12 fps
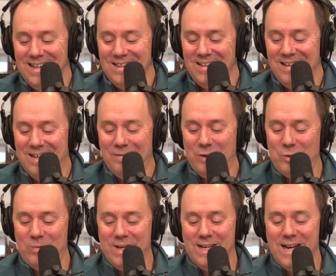Yeah. The
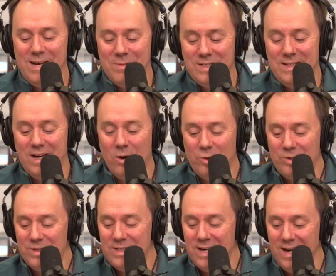official nickname is the
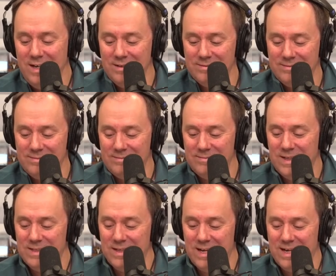Ocean State
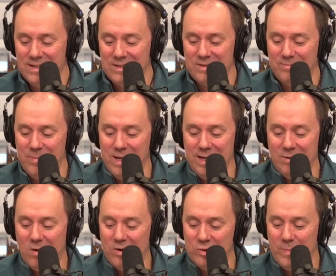because it has many
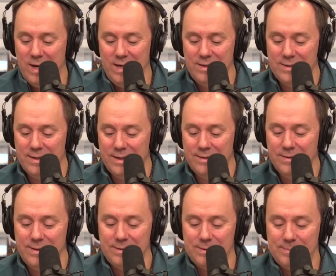large bays and
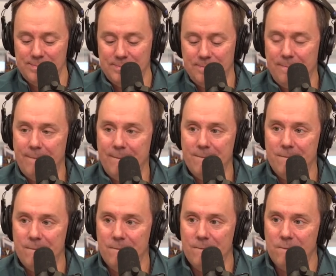inlets.
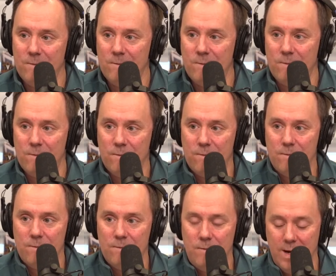There's probably a bunch of them.
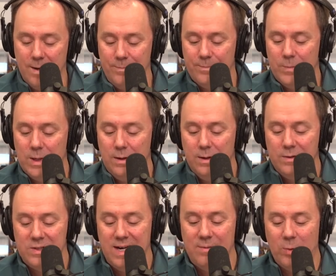Yep.
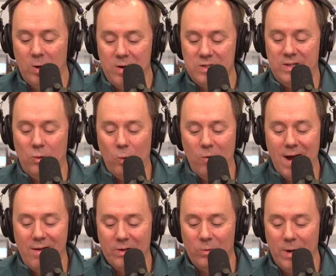State bird is the Rhode
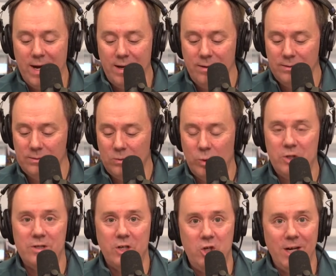Island red,
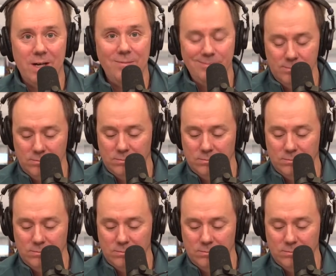which is a chicken.